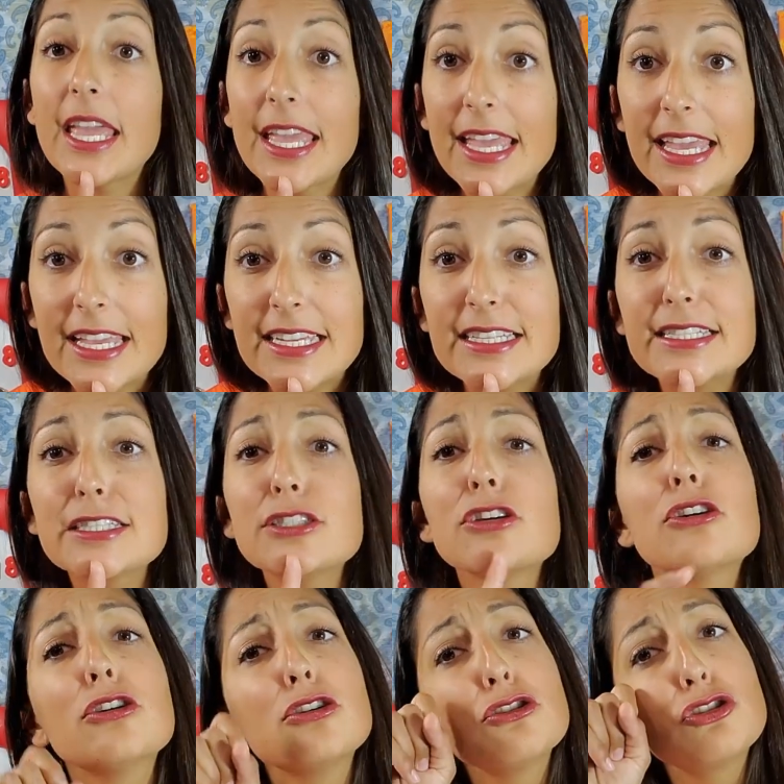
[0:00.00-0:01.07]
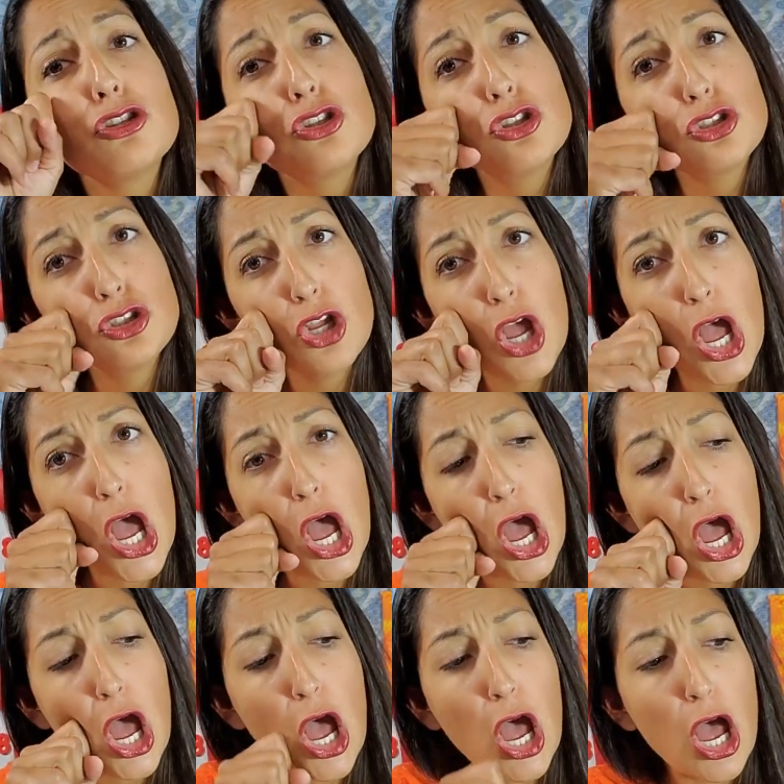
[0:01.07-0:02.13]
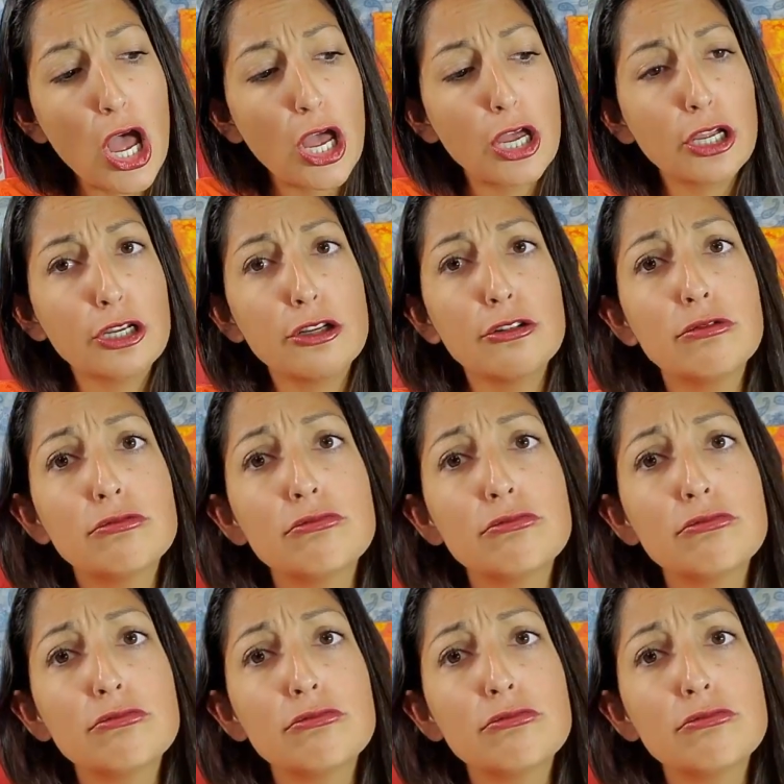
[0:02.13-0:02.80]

Is sad.